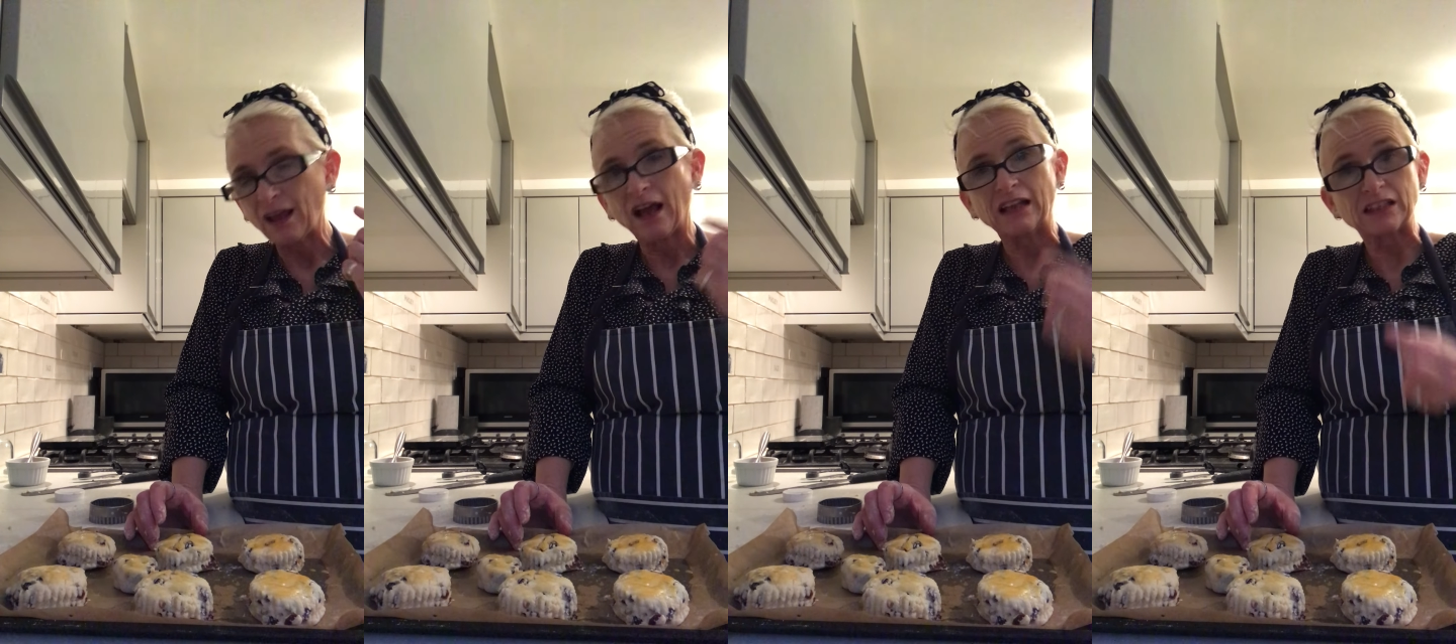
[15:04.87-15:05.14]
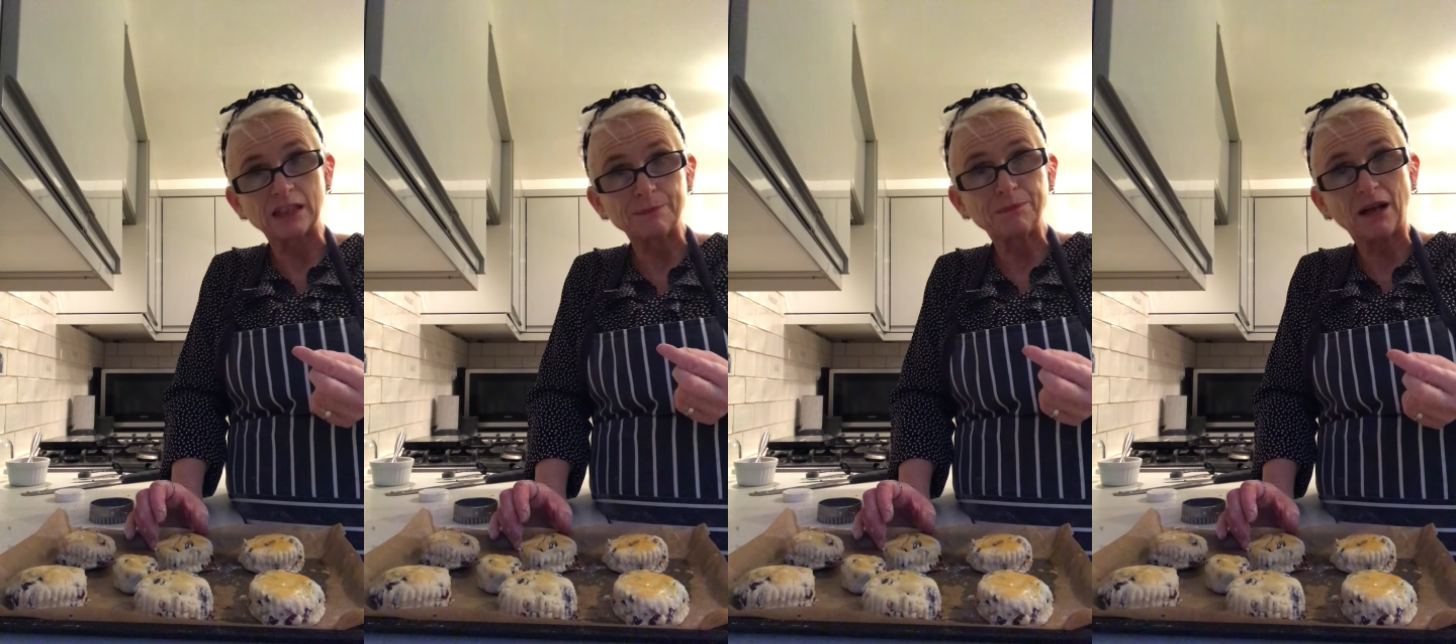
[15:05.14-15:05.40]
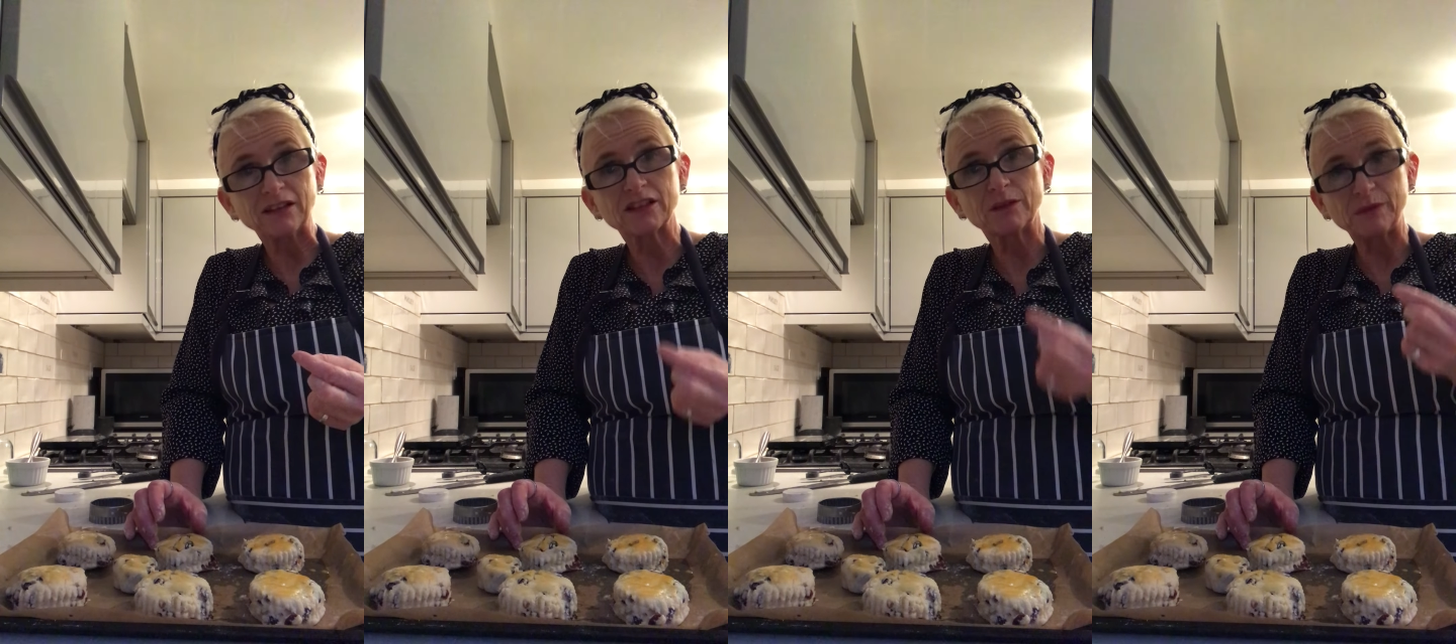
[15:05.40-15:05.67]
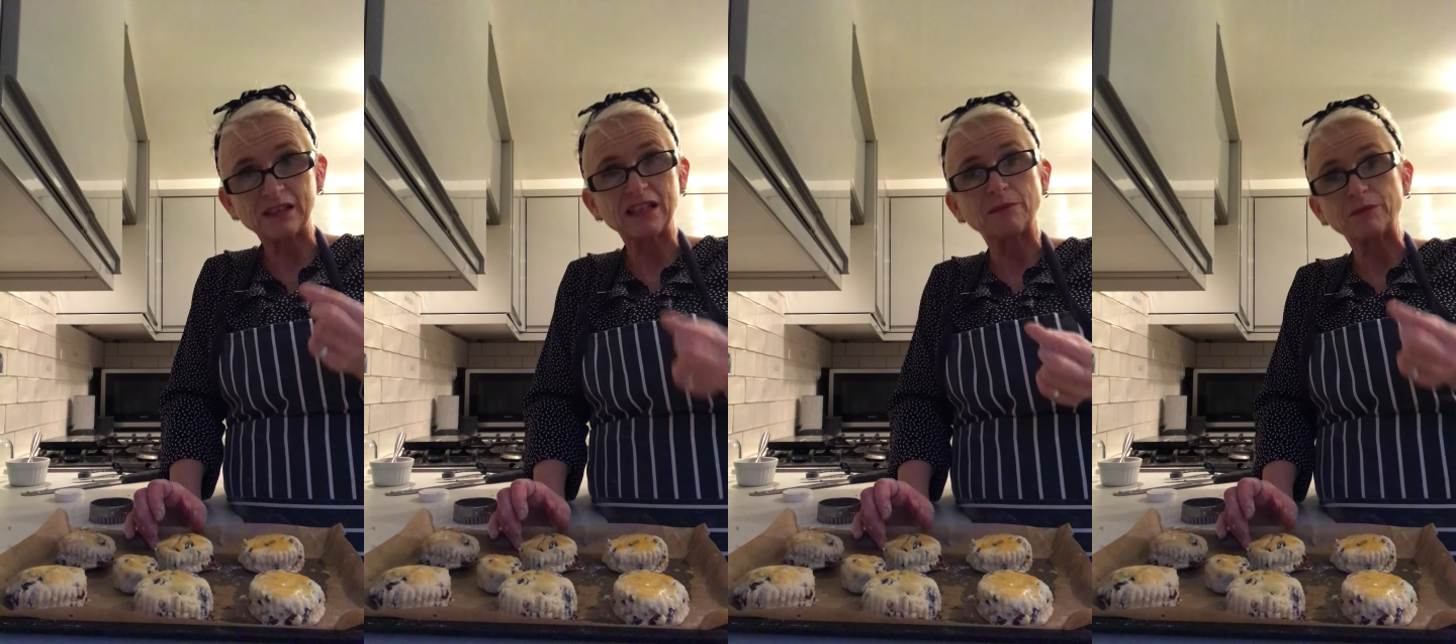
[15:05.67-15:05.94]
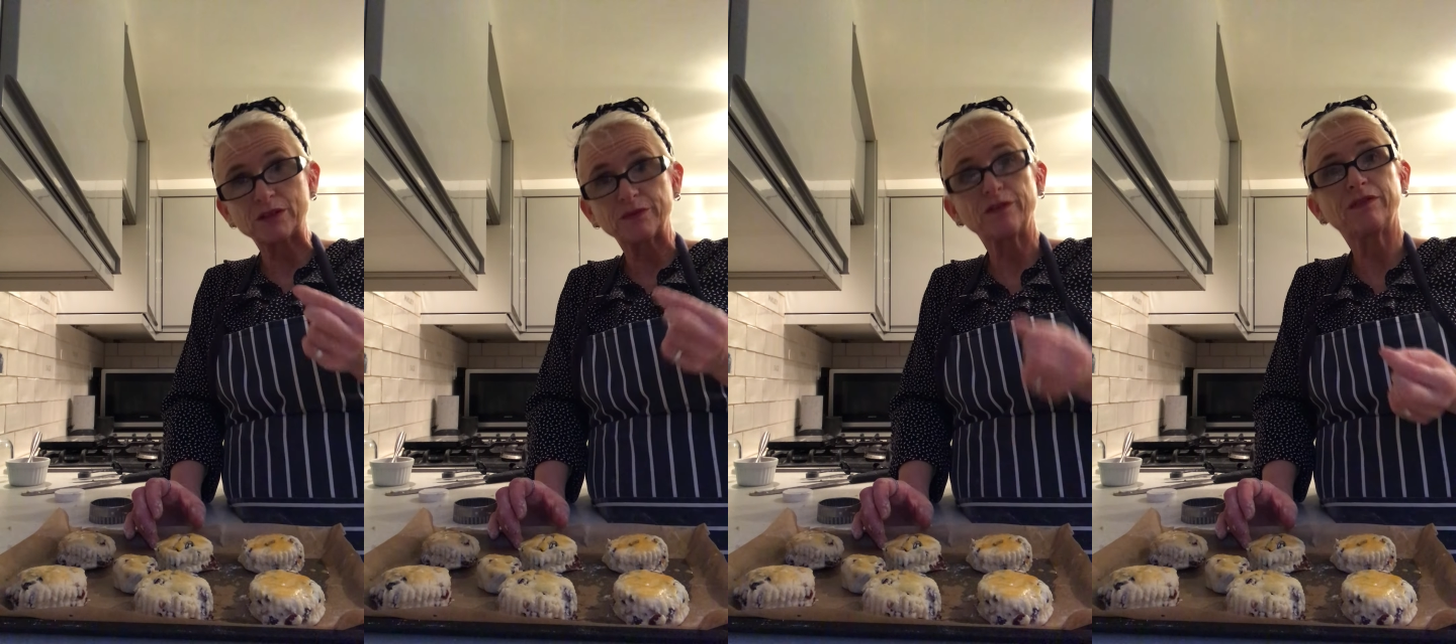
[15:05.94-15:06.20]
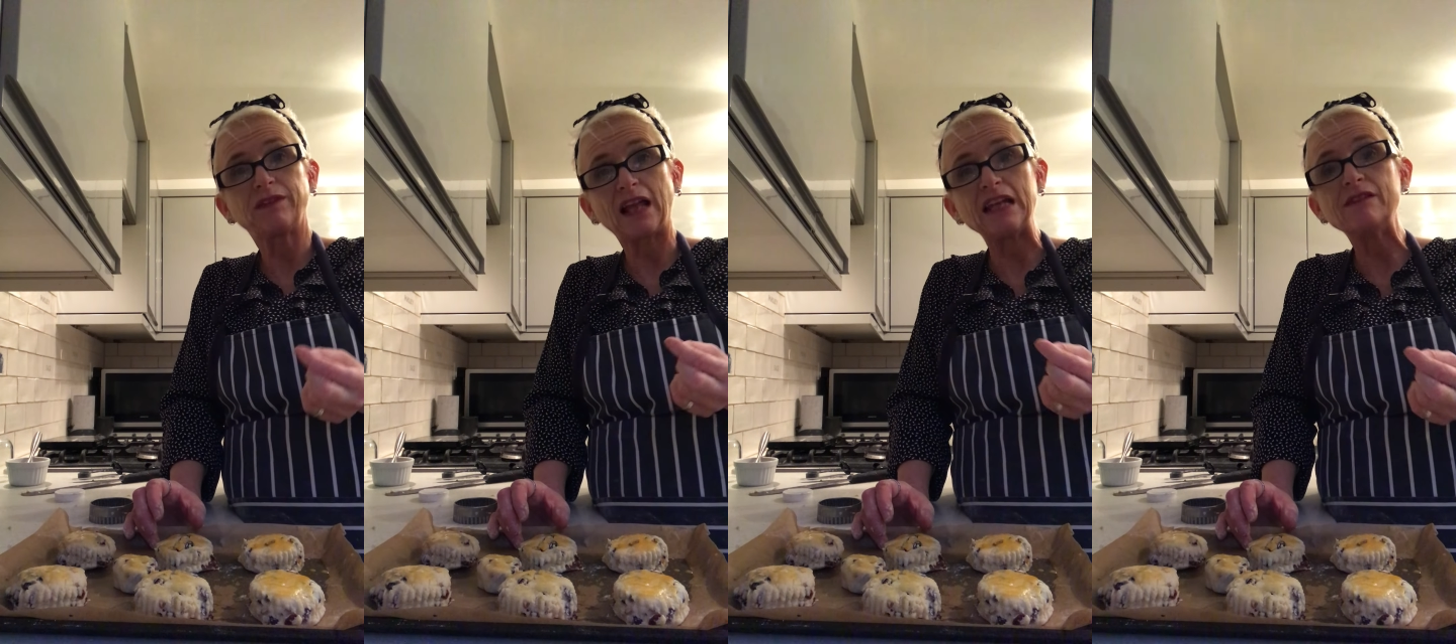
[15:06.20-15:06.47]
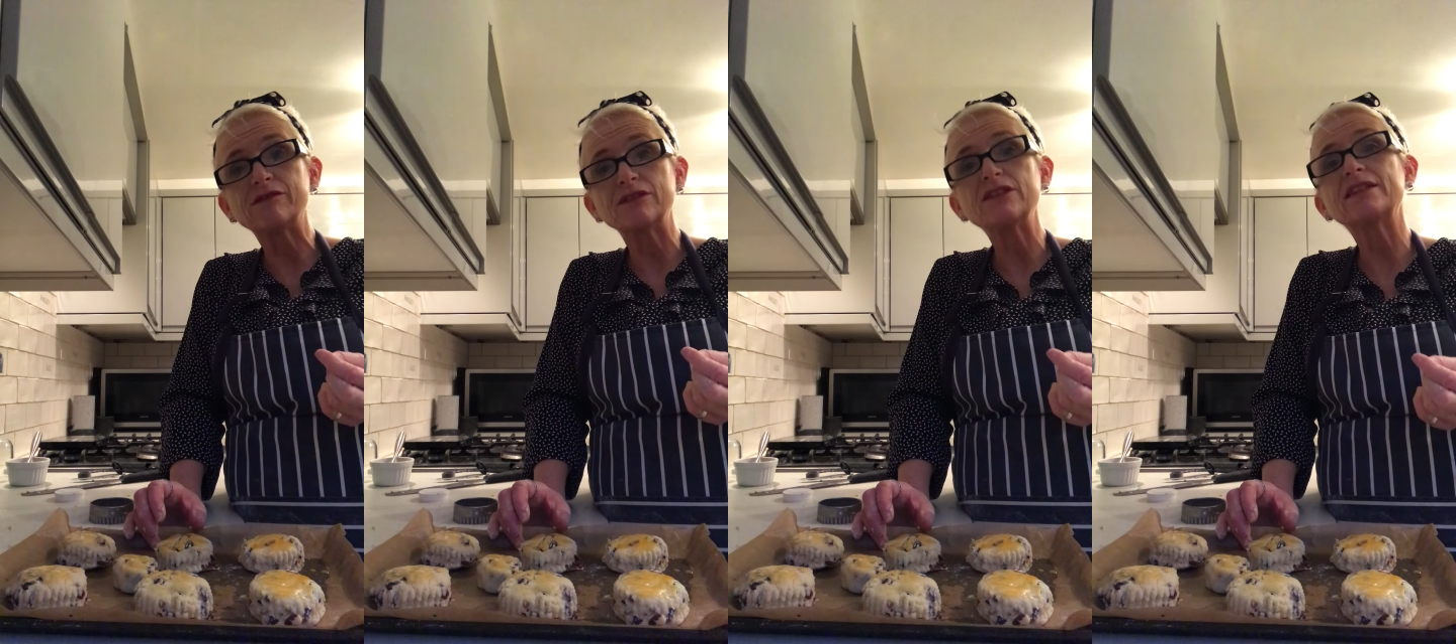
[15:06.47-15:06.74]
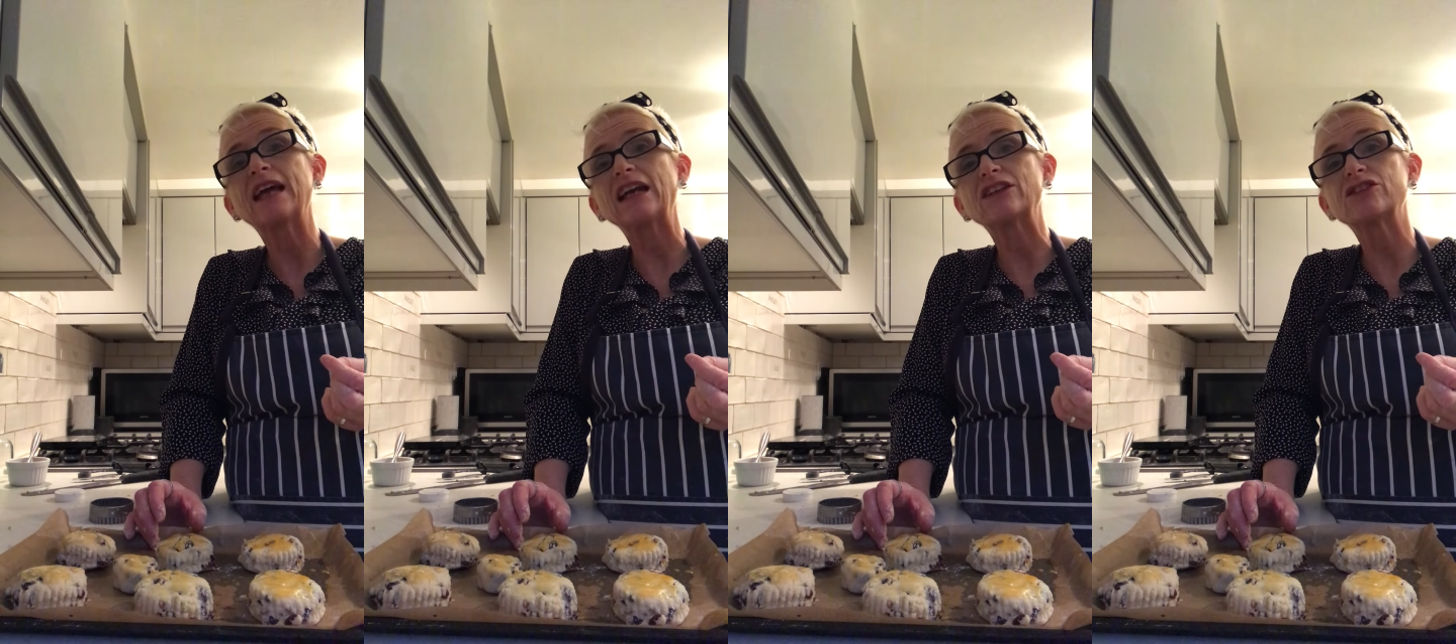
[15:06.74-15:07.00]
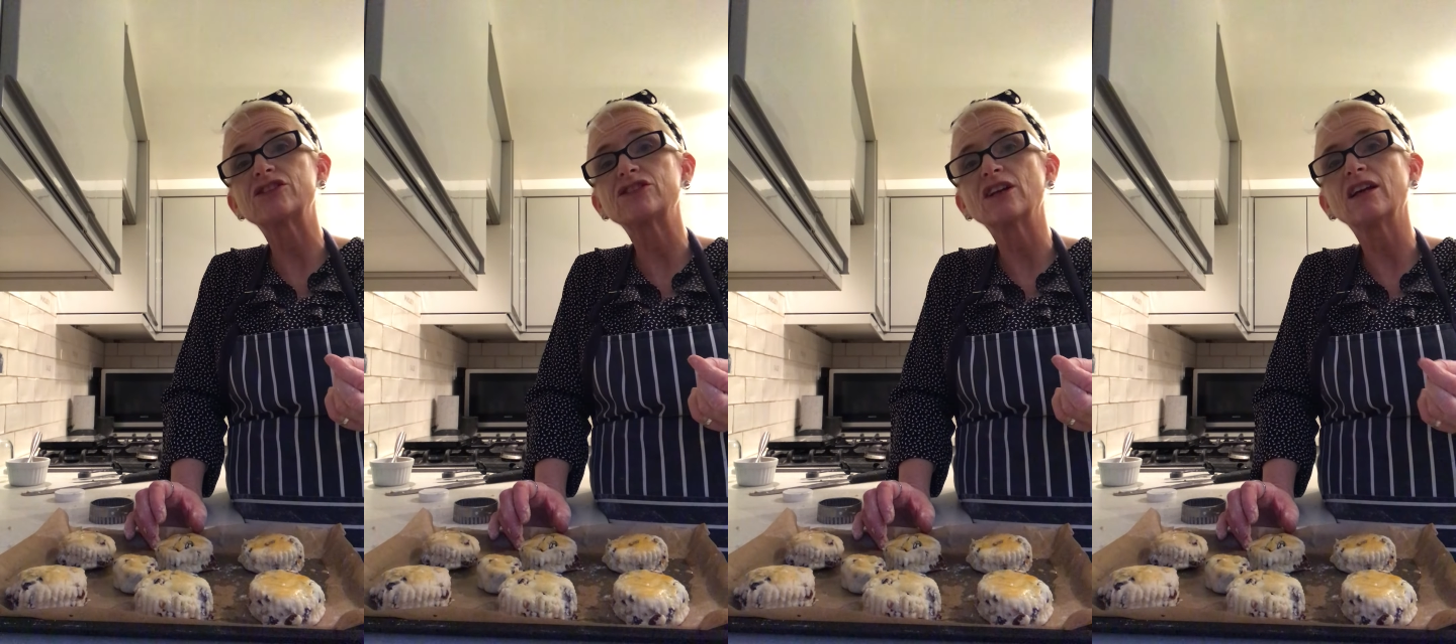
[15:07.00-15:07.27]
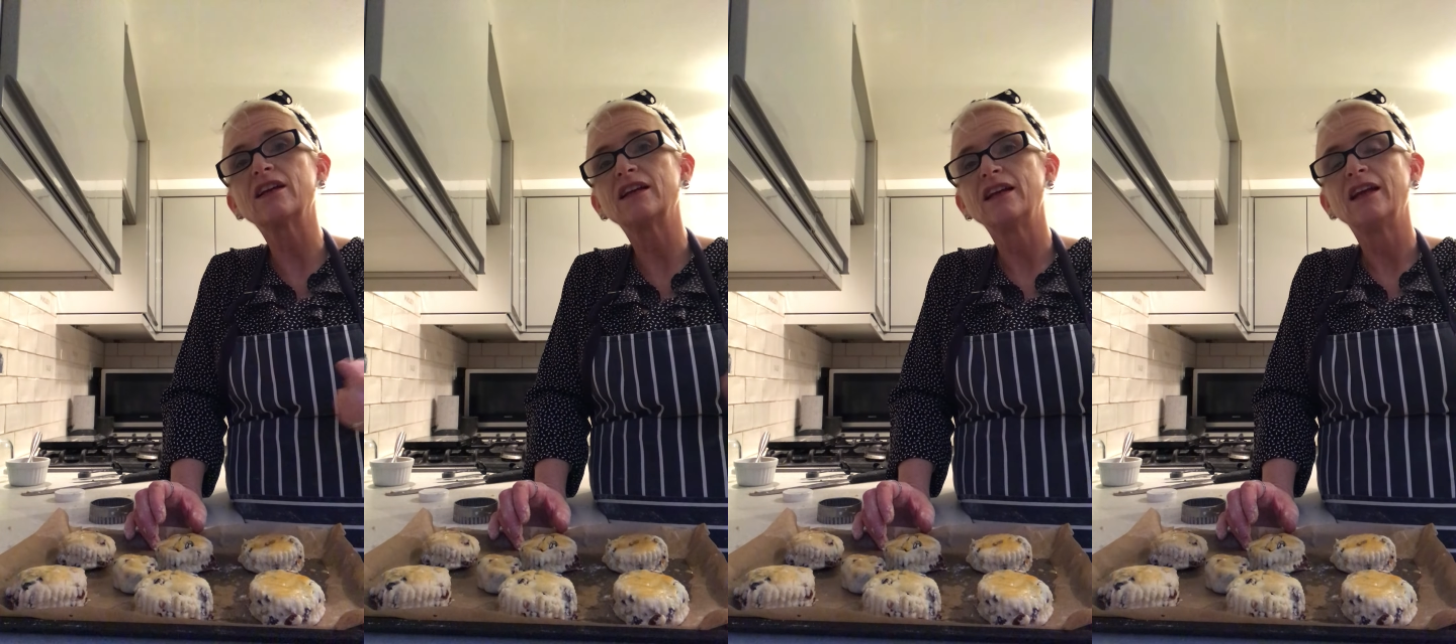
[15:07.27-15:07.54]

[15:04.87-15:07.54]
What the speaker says: So the butter we said was for flavour and texture.